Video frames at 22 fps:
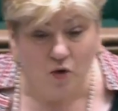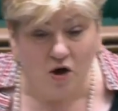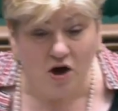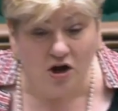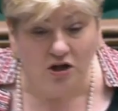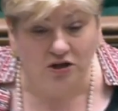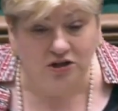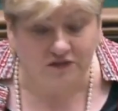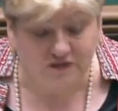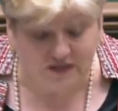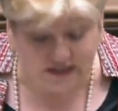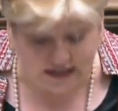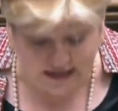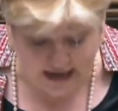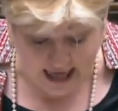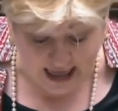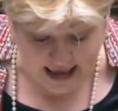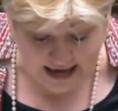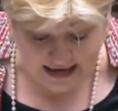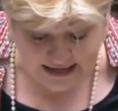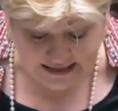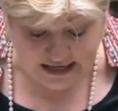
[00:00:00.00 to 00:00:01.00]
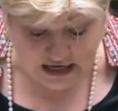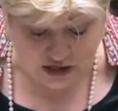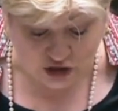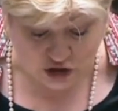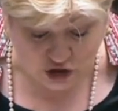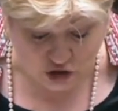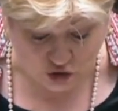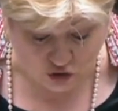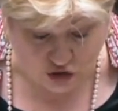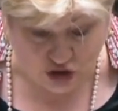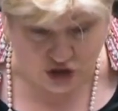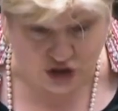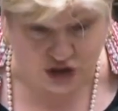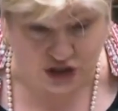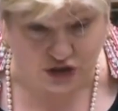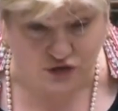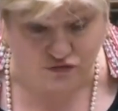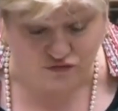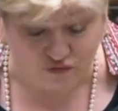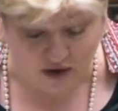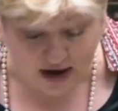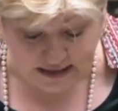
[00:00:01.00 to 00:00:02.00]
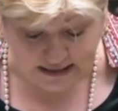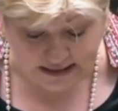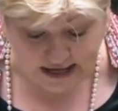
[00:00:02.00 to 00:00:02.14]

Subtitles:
the world of delays and shortages,